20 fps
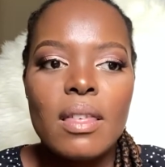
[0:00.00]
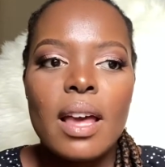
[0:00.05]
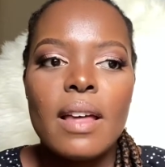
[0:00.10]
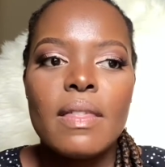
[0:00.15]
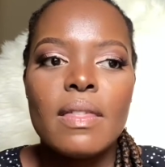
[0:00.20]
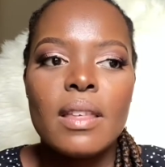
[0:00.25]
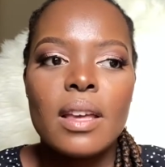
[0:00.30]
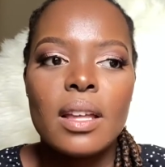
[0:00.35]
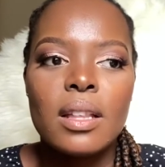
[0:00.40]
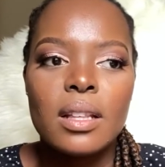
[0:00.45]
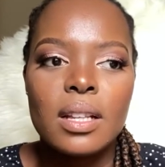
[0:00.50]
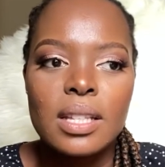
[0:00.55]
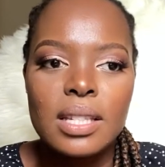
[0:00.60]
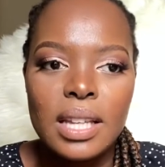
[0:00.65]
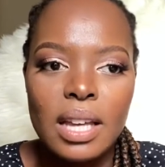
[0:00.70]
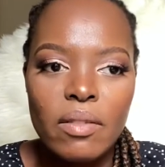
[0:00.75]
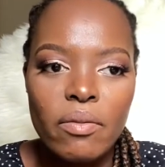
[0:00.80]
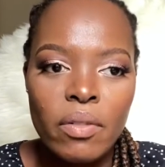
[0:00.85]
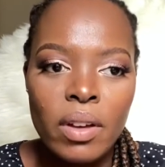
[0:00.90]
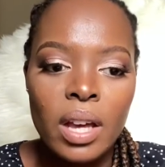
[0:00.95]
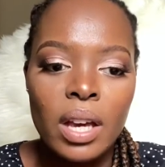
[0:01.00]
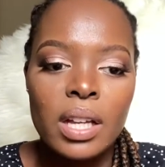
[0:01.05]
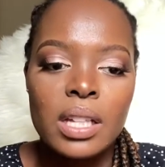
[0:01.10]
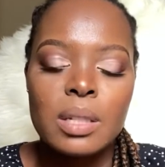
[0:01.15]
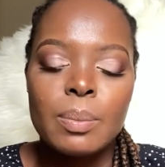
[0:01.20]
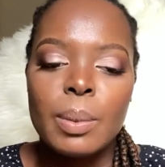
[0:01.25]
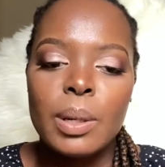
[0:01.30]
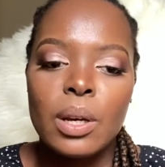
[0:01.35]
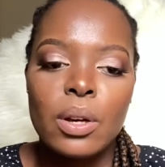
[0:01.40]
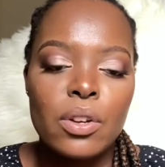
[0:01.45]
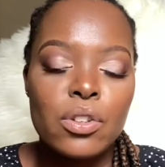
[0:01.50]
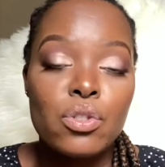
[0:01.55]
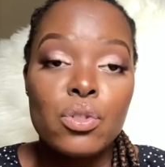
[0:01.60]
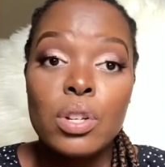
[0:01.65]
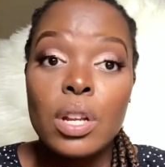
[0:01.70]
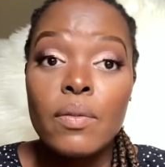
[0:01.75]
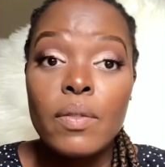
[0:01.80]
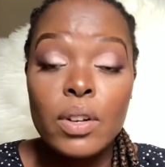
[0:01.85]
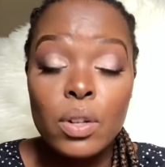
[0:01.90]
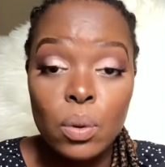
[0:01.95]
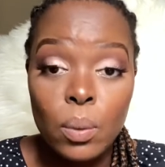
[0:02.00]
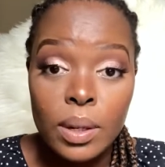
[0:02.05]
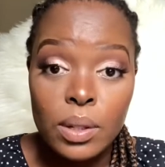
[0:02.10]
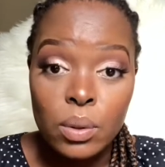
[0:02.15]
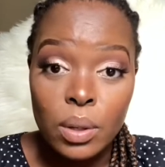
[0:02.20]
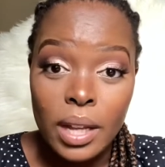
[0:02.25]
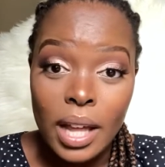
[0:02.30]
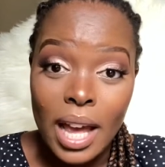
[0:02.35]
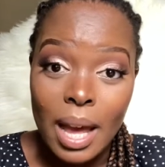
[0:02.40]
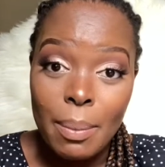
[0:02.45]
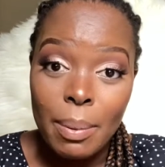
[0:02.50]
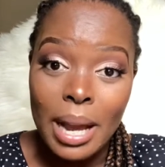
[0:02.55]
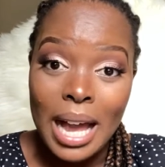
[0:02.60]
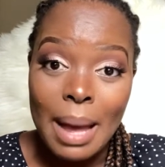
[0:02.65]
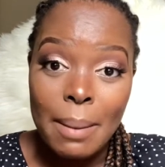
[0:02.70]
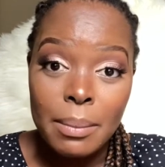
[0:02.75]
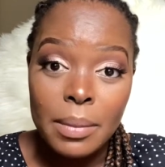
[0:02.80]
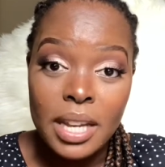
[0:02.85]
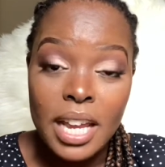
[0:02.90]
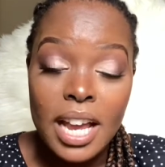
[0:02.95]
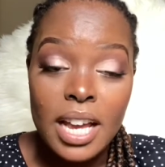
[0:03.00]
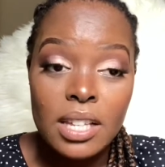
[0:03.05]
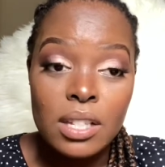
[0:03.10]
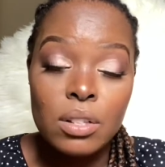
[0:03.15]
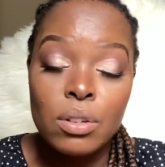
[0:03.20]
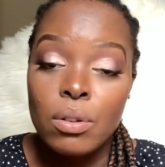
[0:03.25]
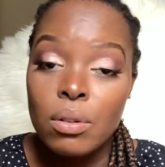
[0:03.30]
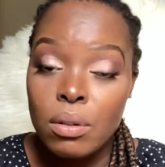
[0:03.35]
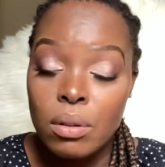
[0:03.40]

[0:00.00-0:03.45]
And then the saving, it's because you never know what's going to come next.